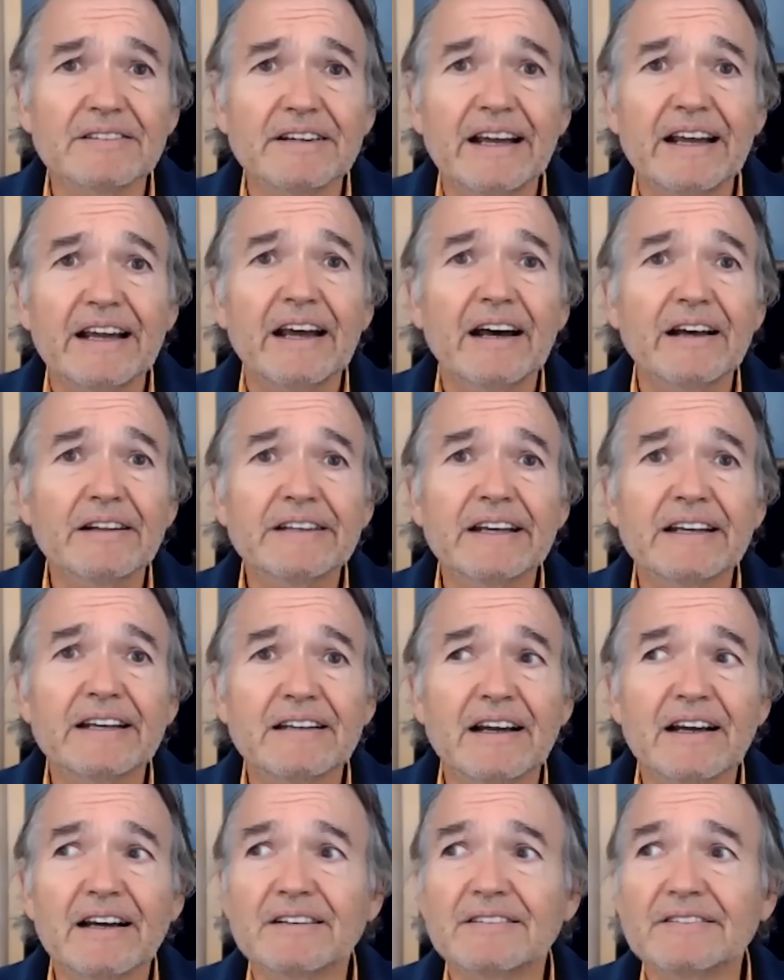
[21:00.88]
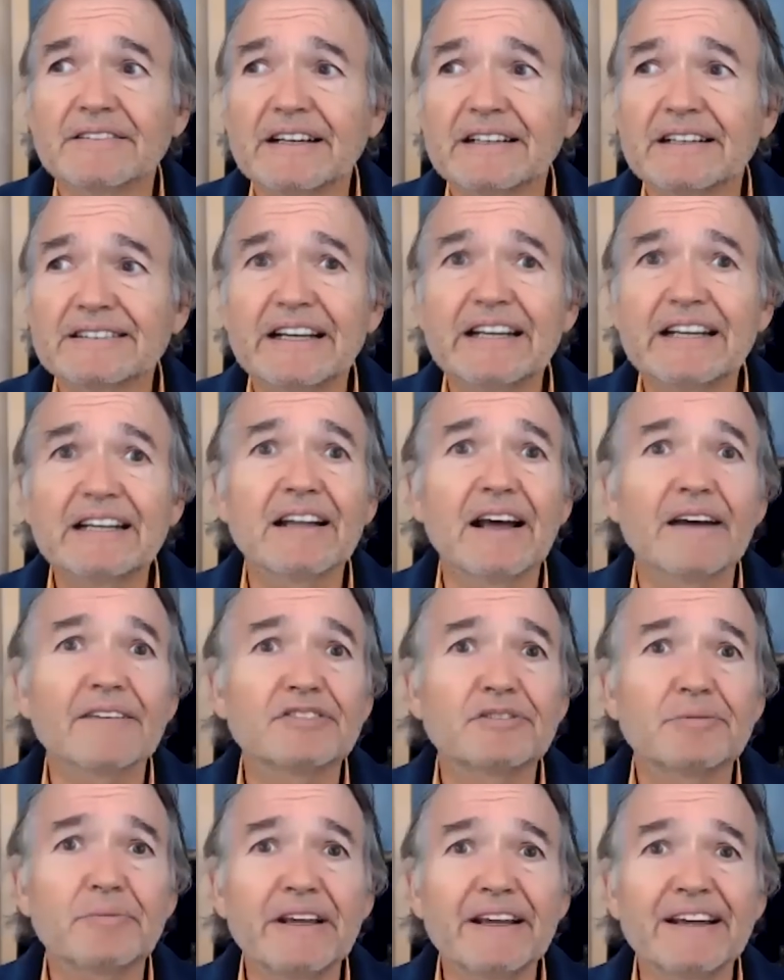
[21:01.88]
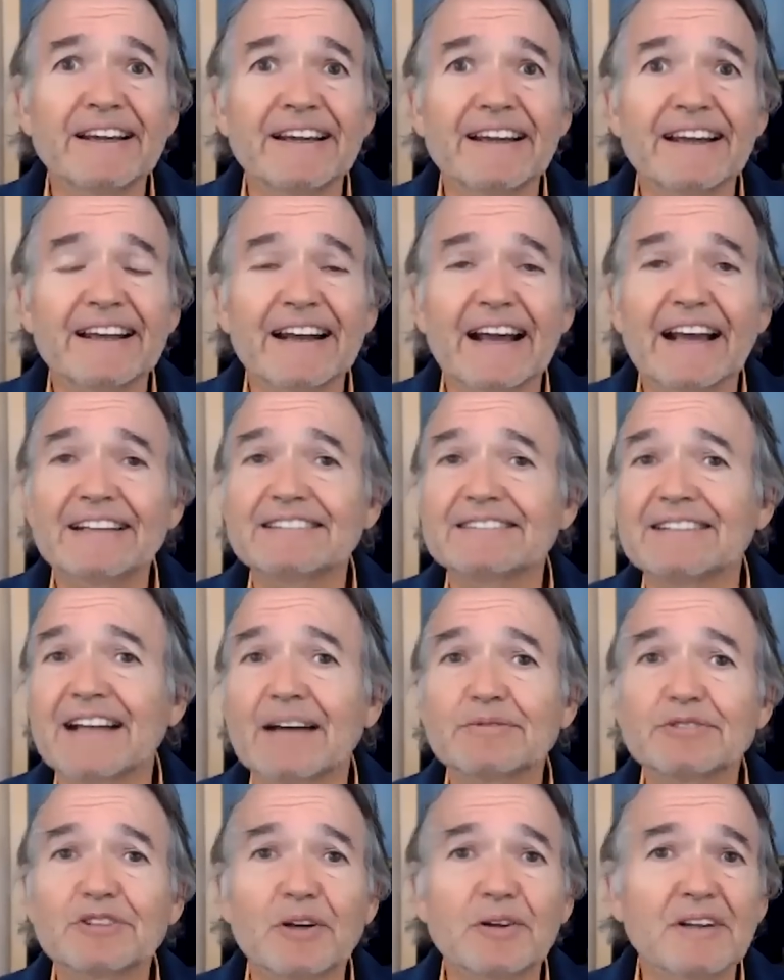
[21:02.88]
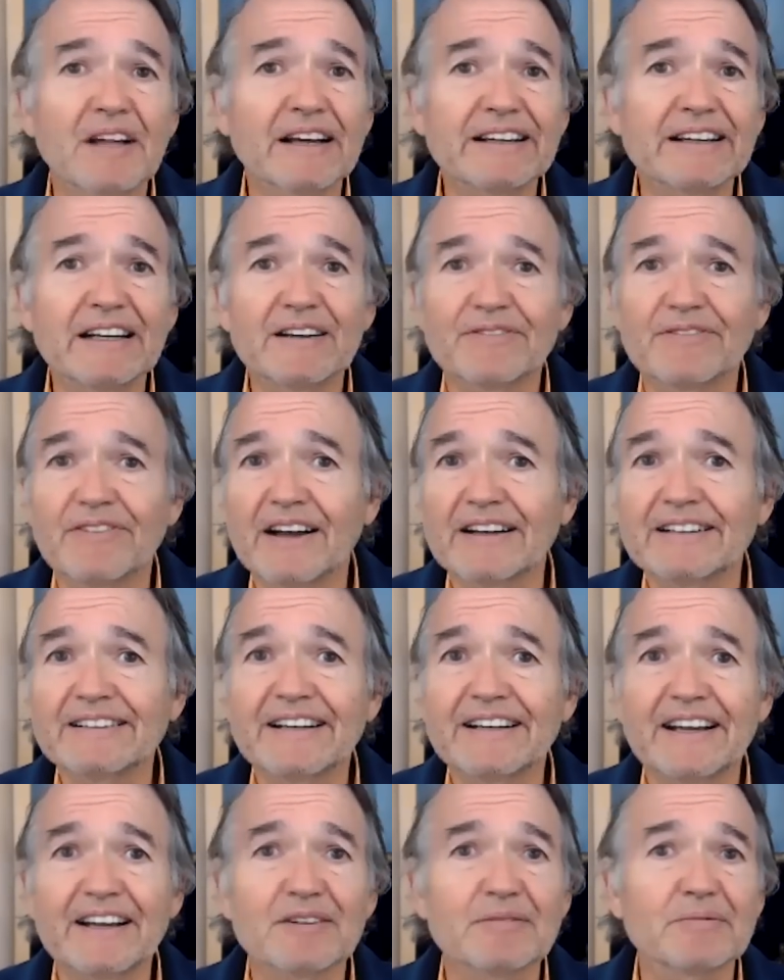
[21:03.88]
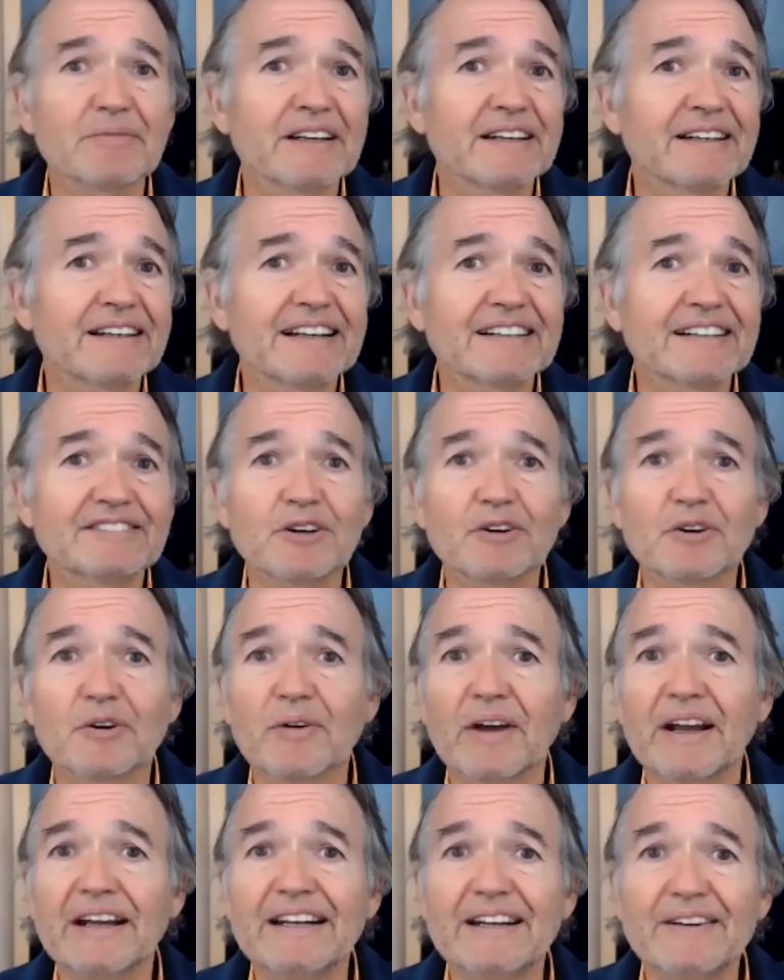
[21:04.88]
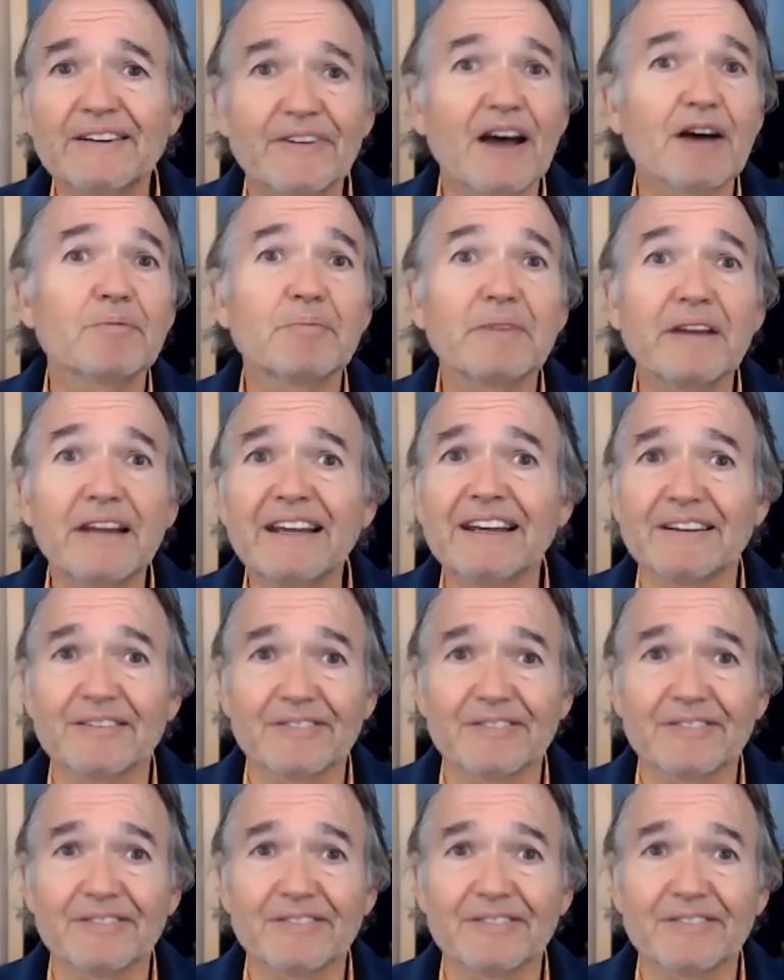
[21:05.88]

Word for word: Healthy love is he loves me, and I I'm so lucky to find him, and it's so great he found me, even,